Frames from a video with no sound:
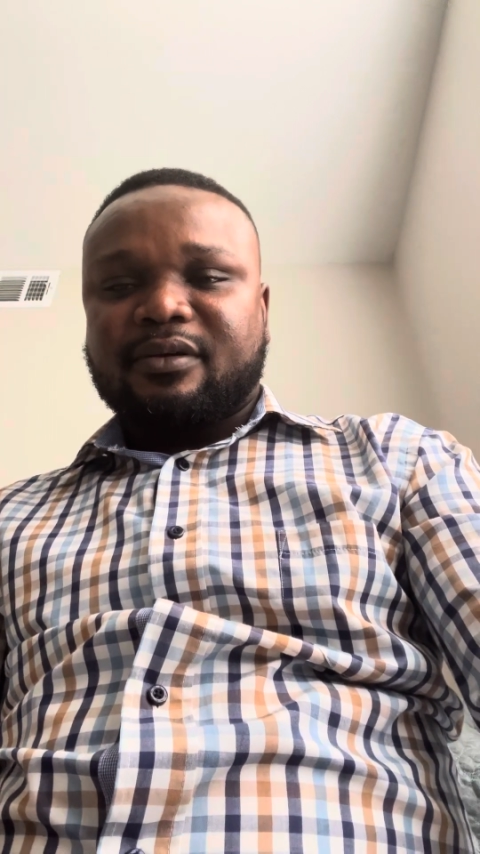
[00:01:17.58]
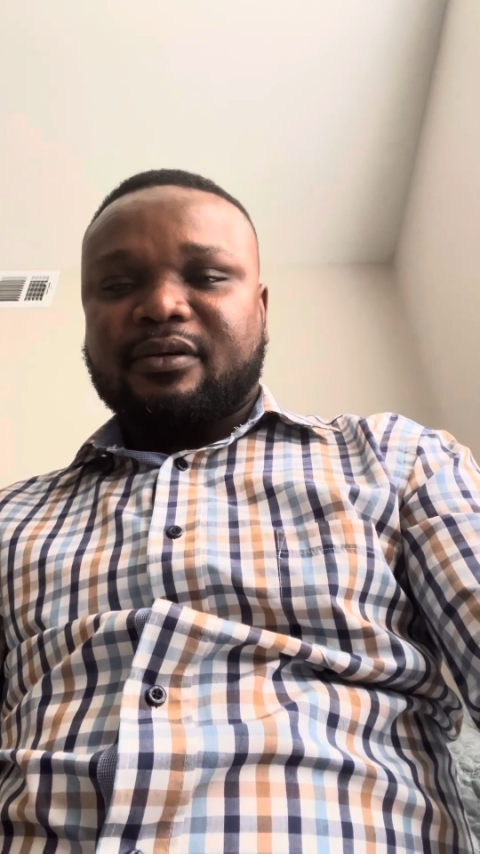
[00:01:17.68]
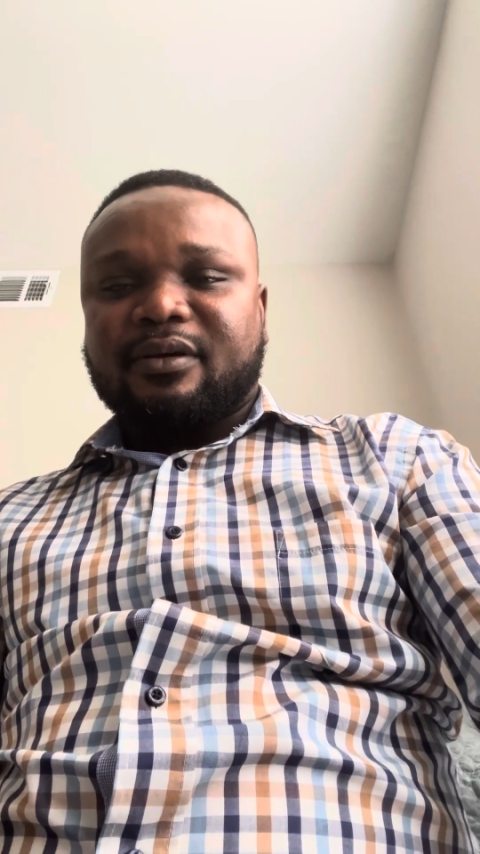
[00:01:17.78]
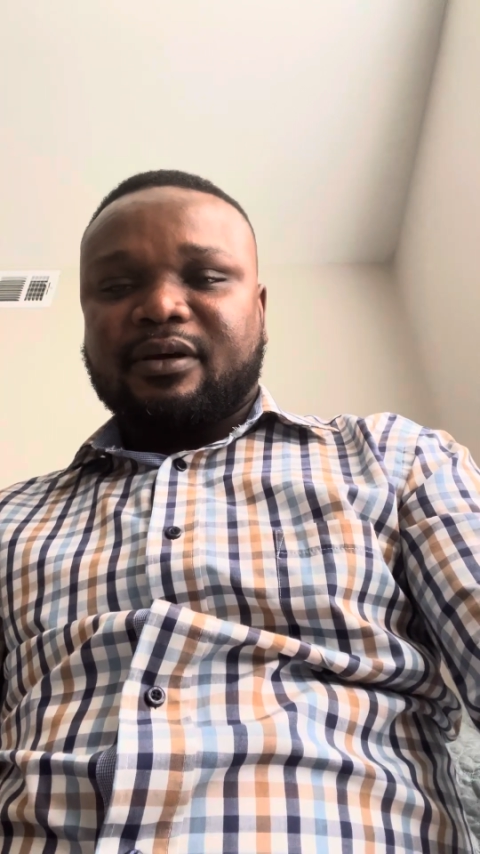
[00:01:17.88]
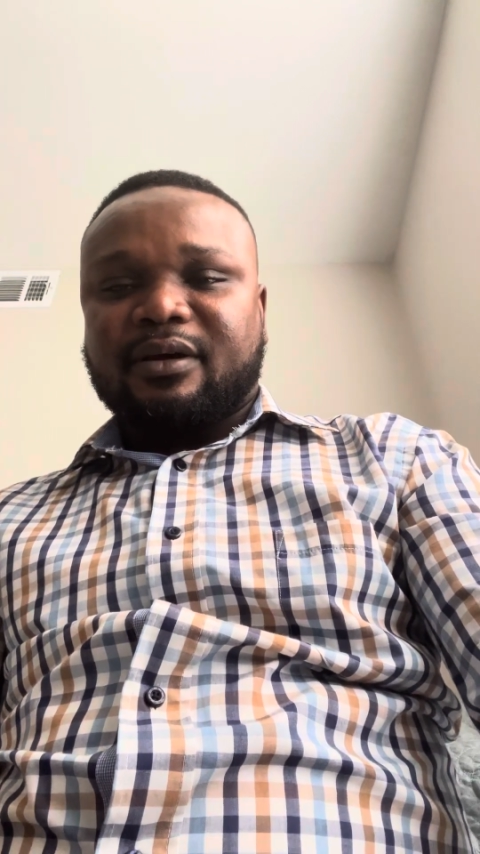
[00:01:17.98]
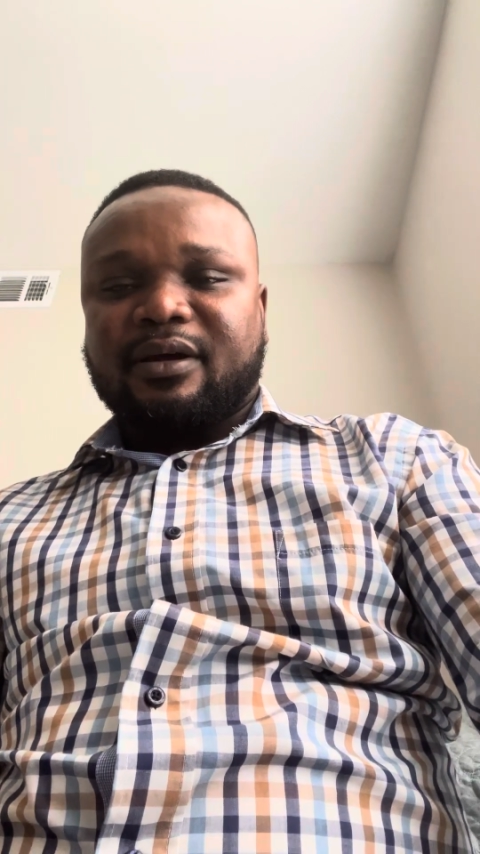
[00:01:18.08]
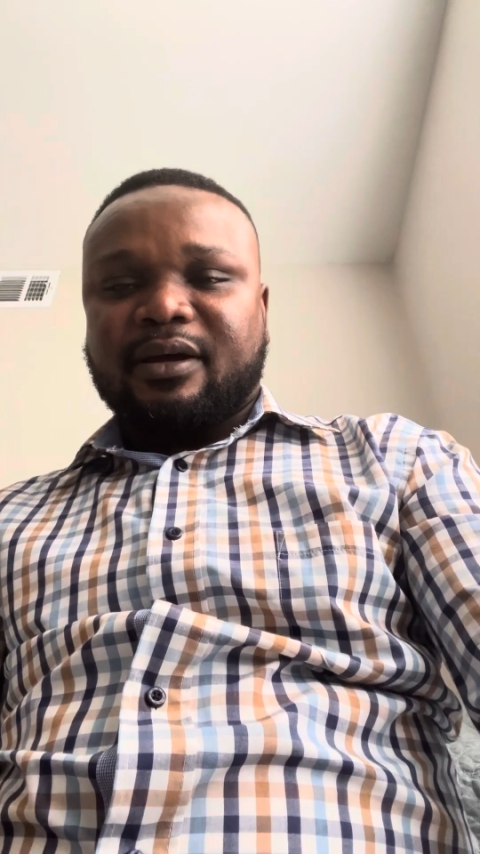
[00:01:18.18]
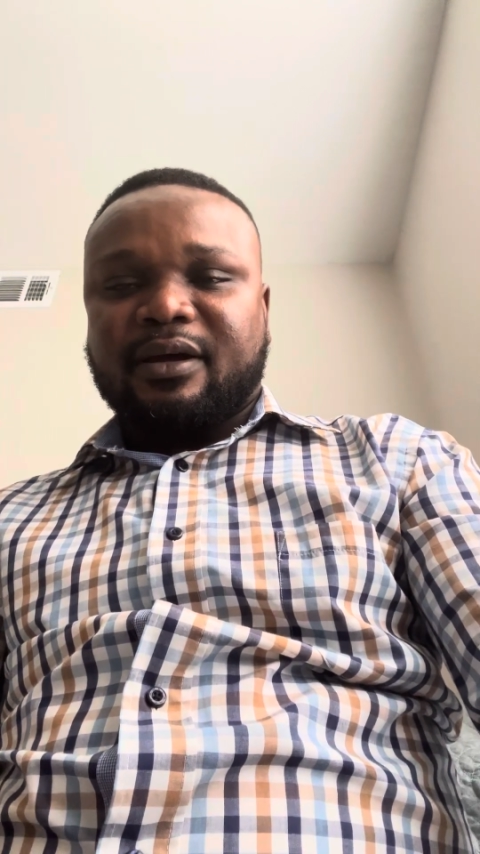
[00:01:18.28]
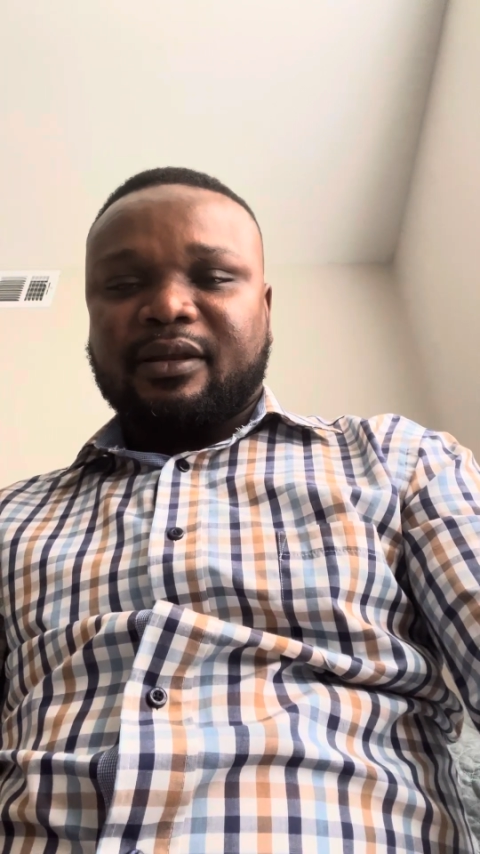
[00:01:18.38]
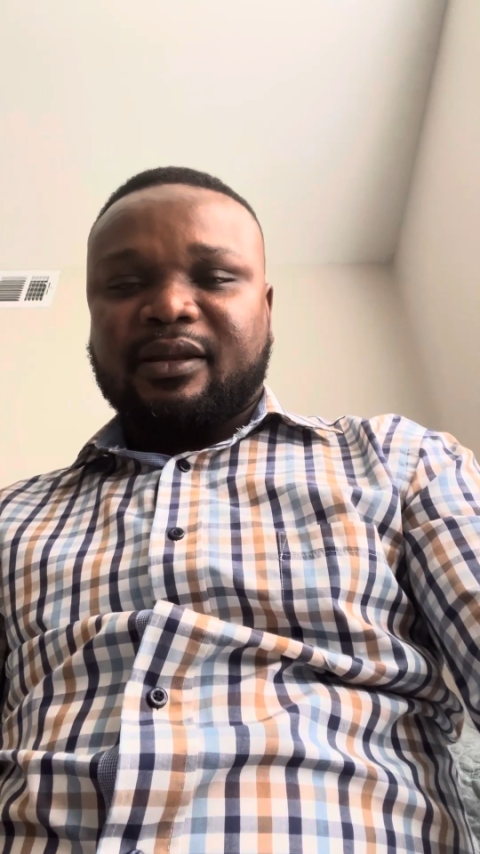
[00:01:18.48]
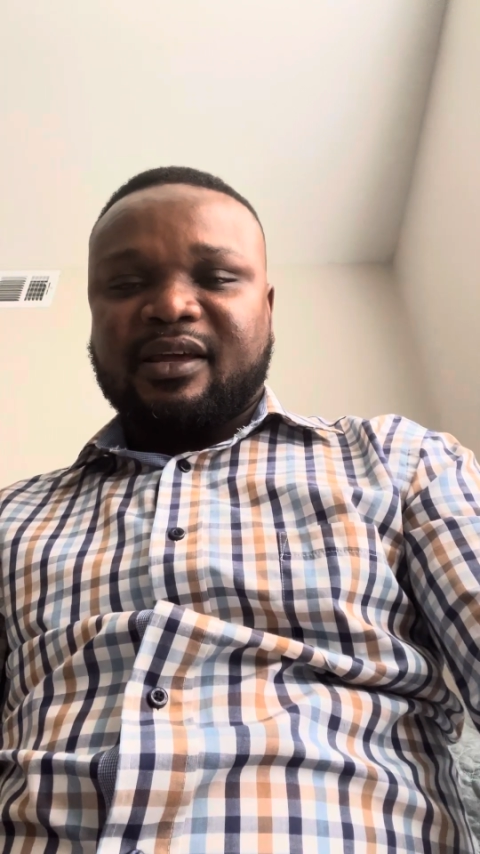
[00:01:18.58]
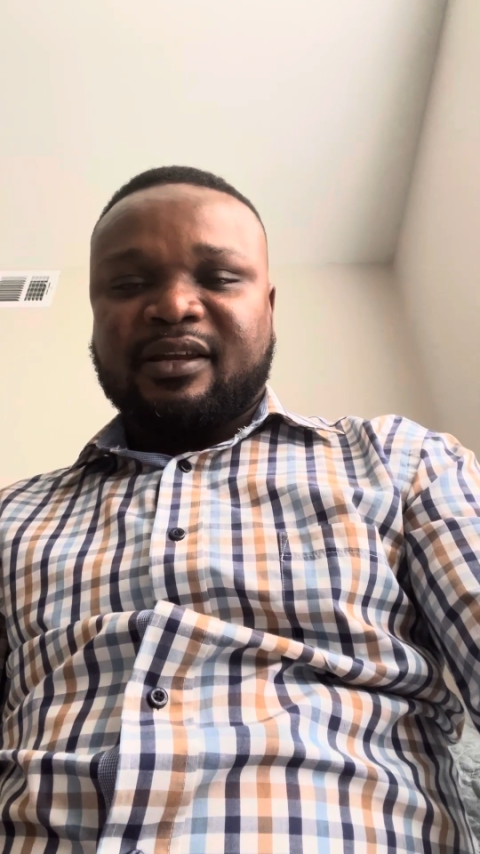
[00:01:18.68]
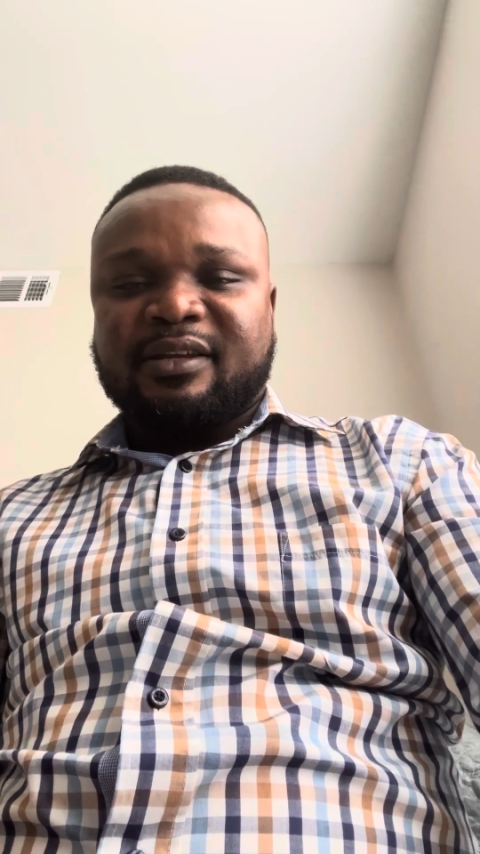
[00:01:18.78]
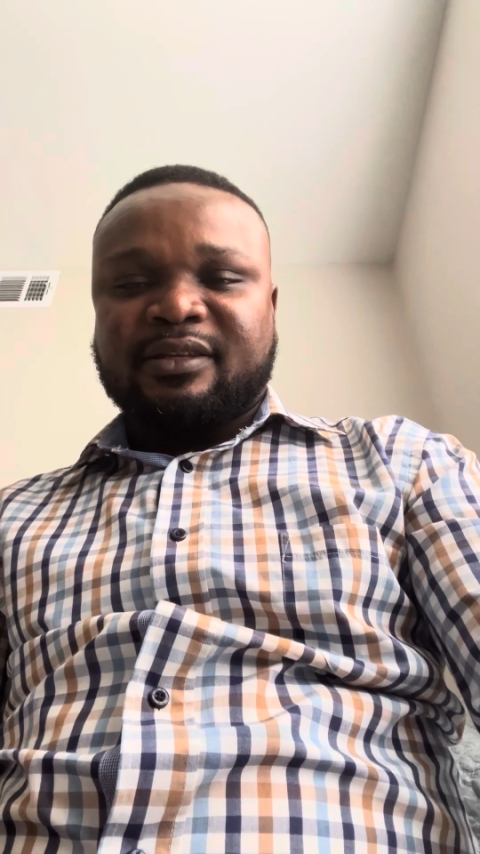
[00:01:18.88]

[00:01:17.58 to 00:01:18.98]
There are